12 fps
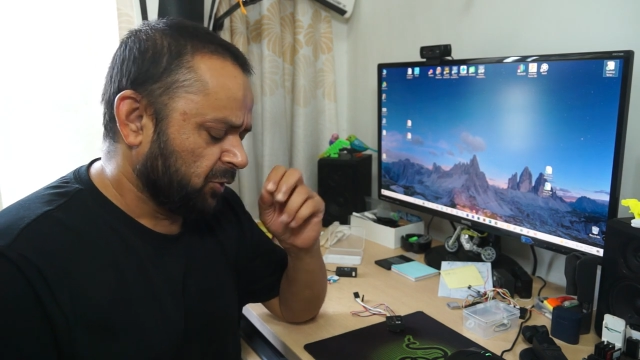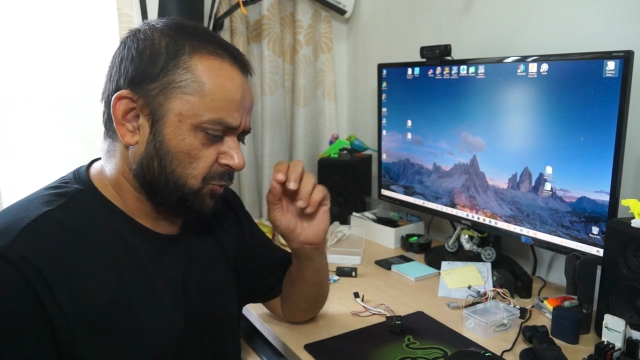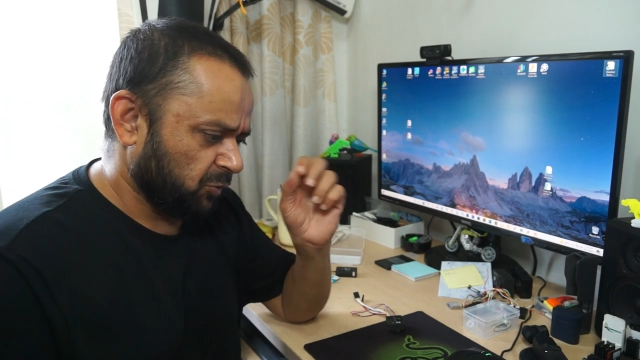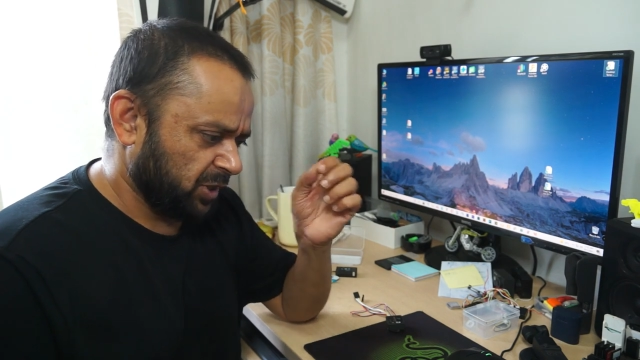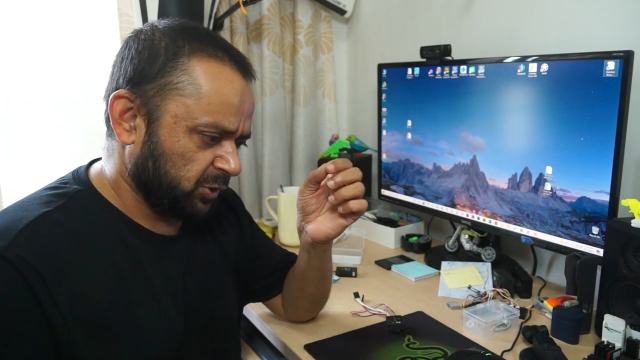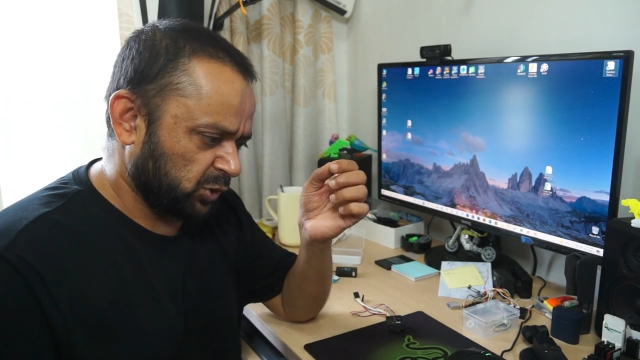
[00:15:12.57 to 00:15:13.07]

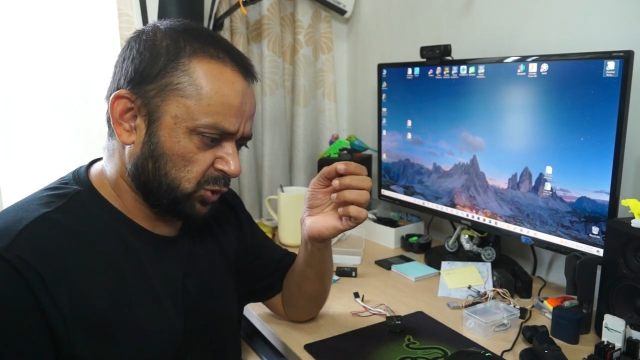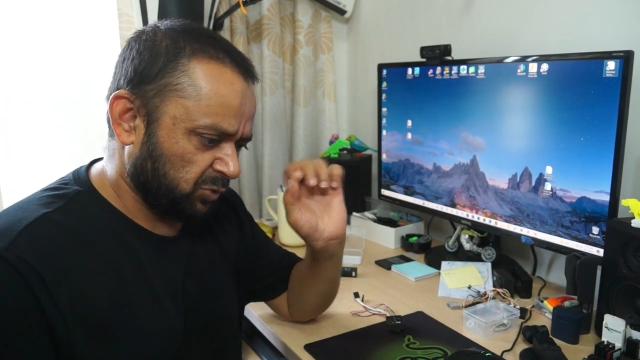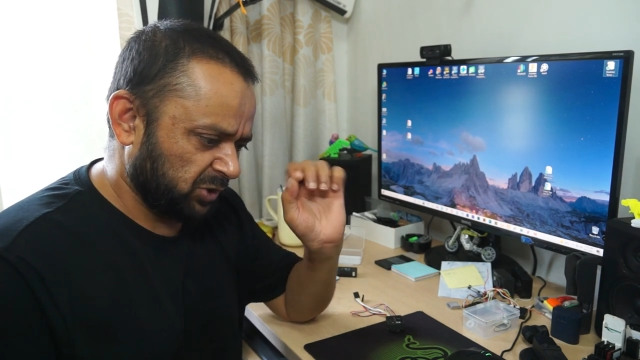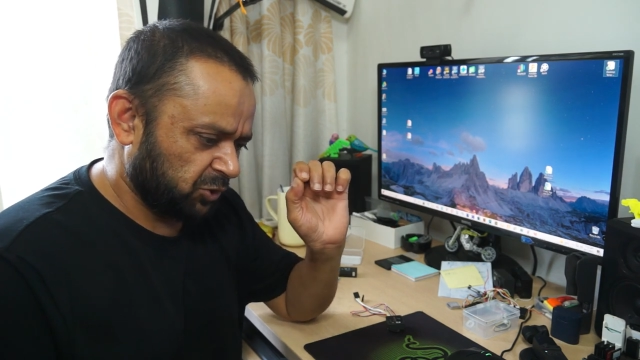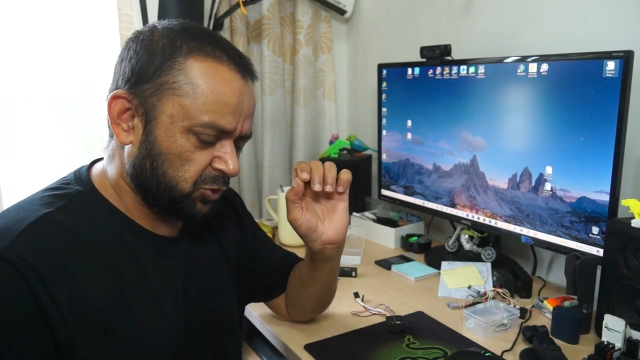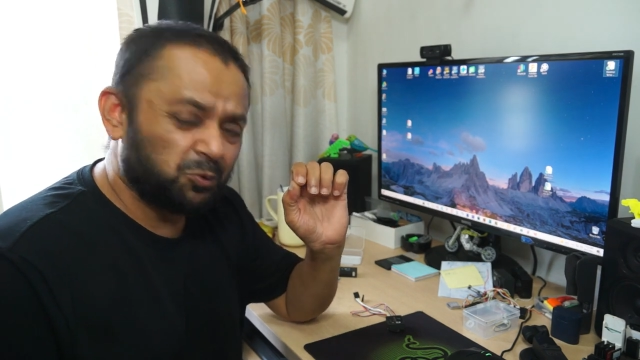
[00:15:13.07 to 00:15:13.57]
you can
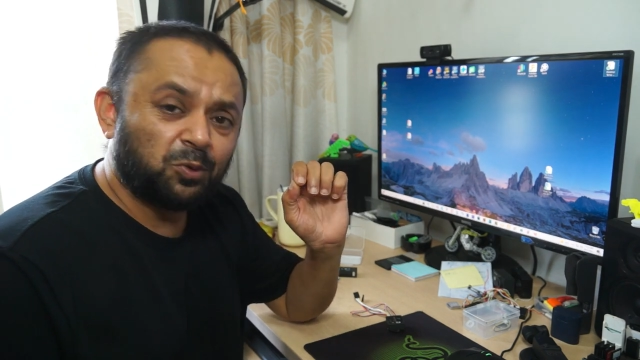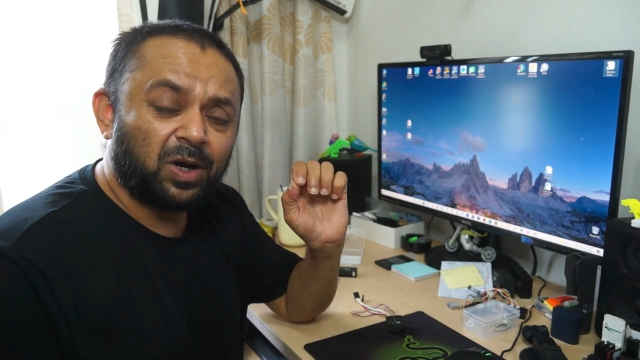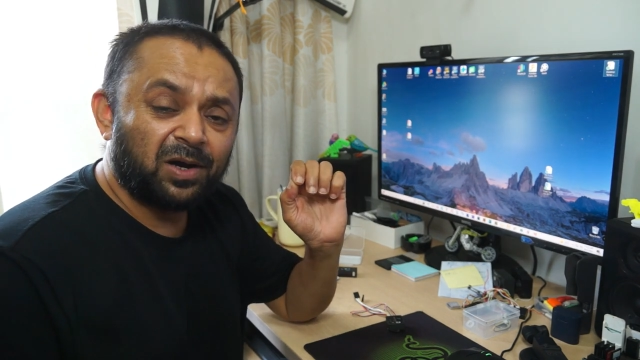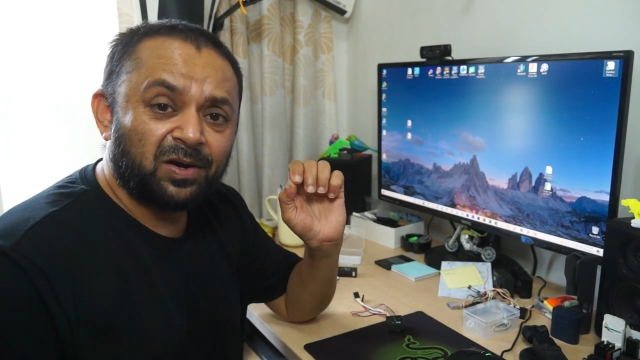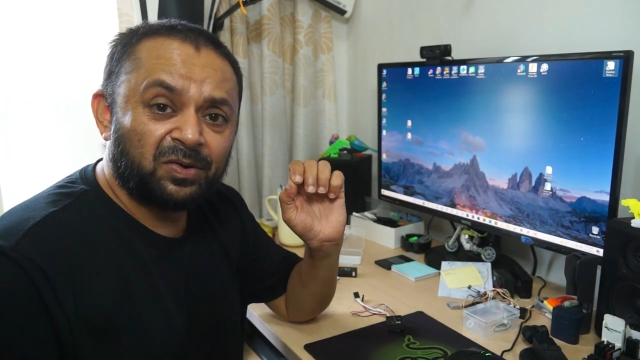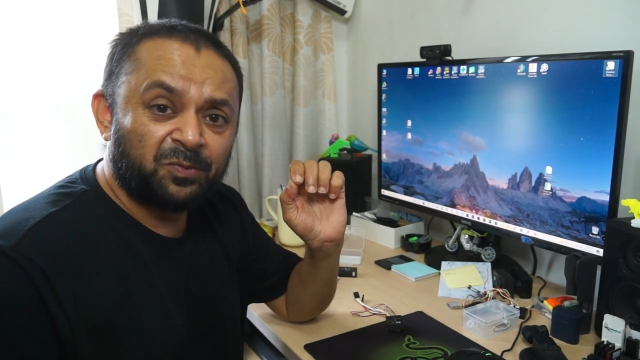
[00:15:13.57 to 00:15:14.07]
switch to
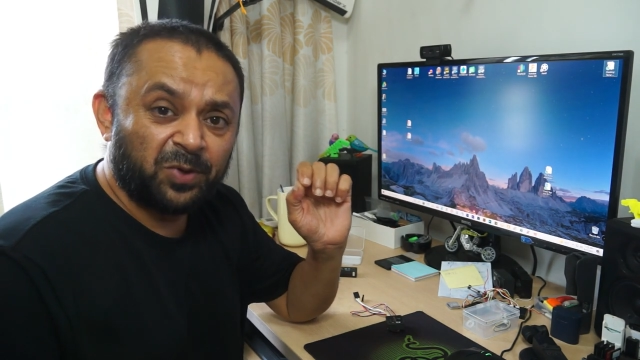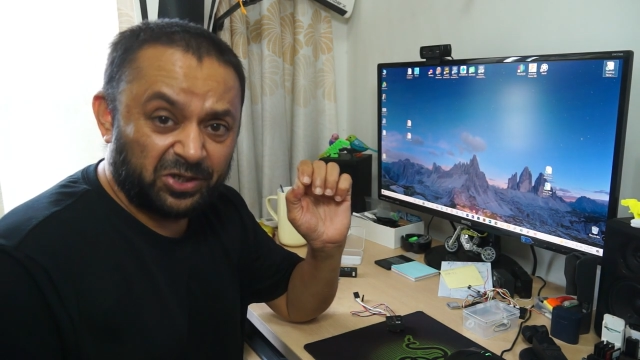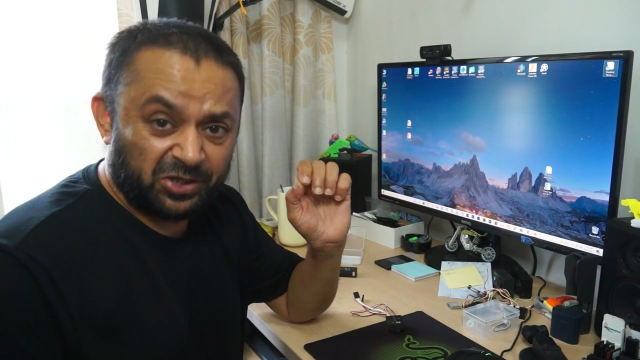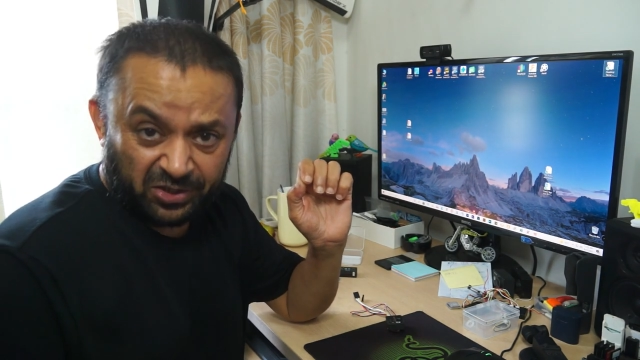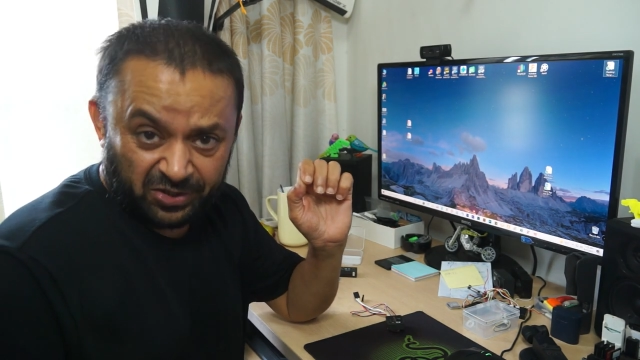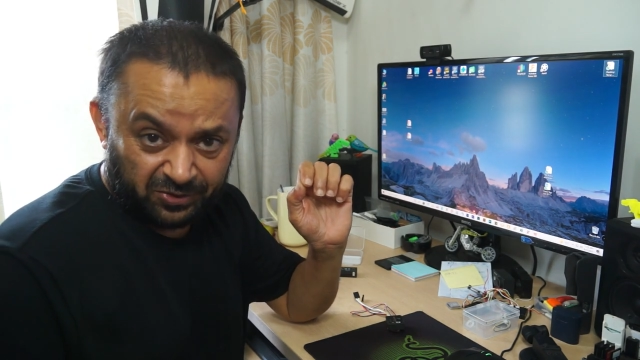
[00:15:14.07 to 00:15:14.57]

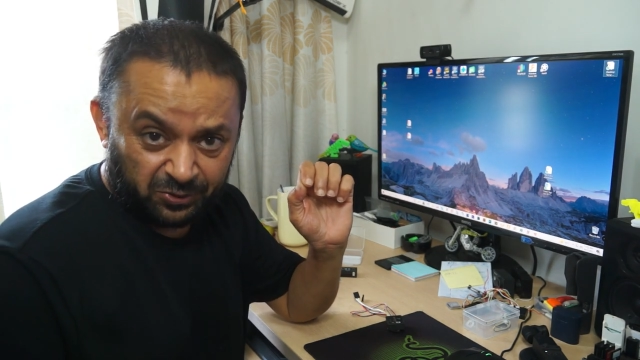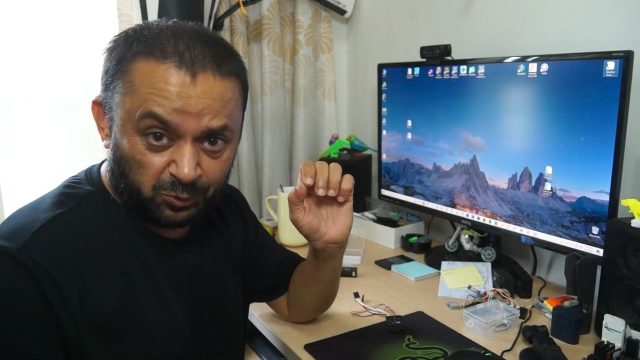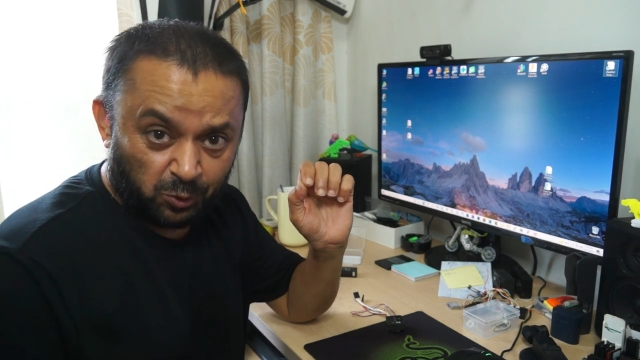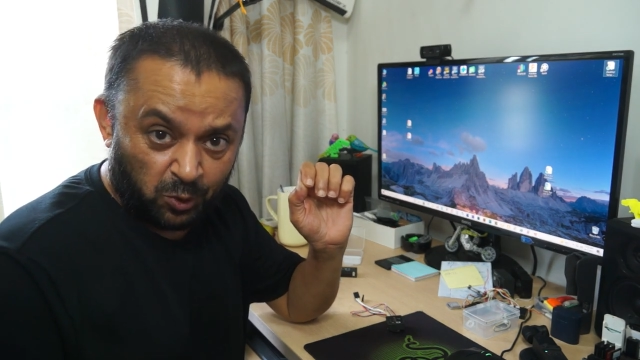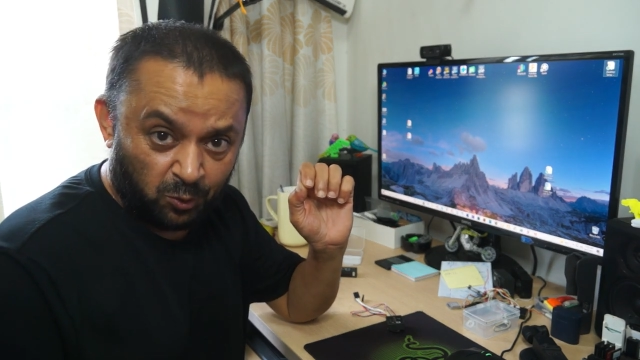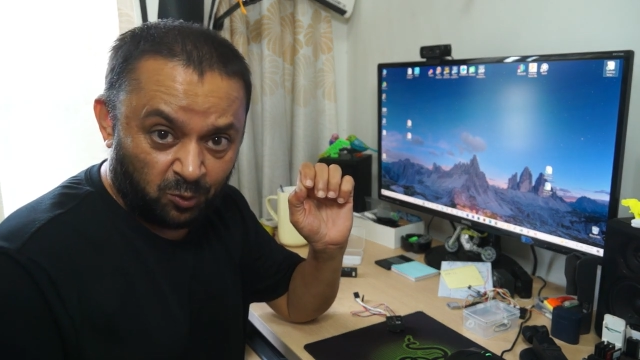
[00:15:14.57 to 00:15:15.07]
return
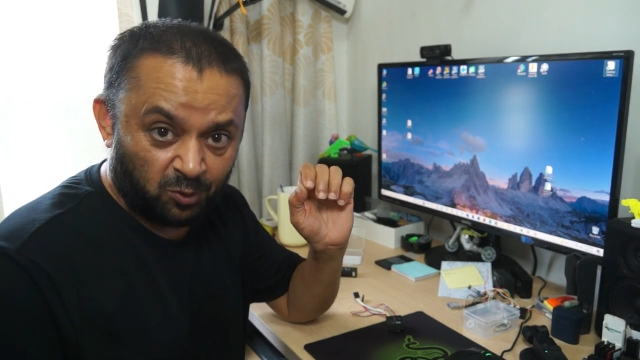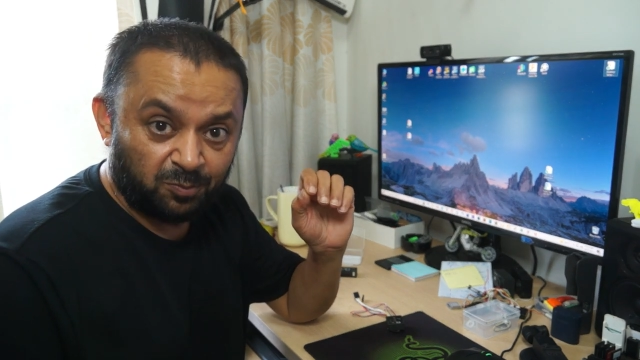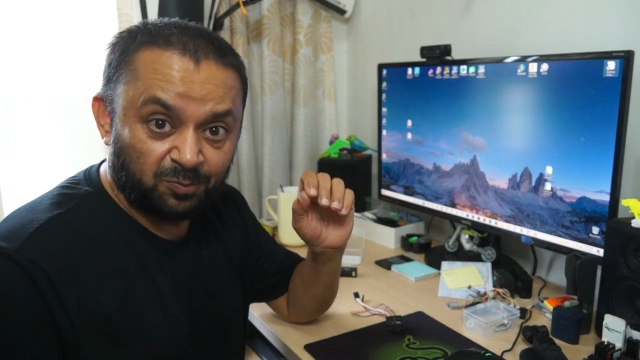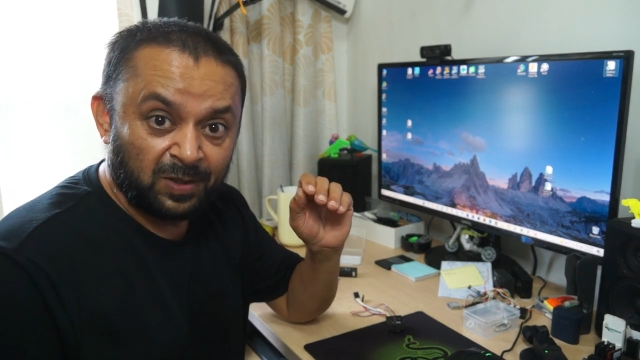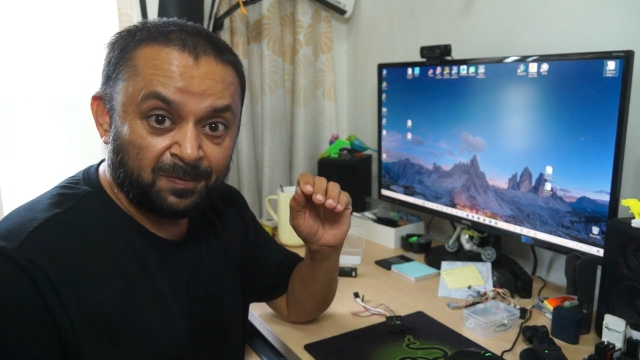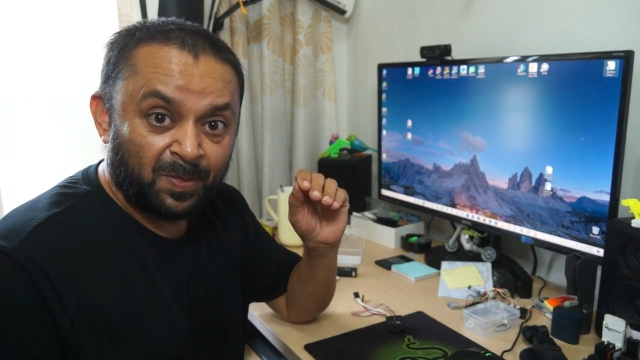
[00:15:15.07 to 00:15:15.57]
to home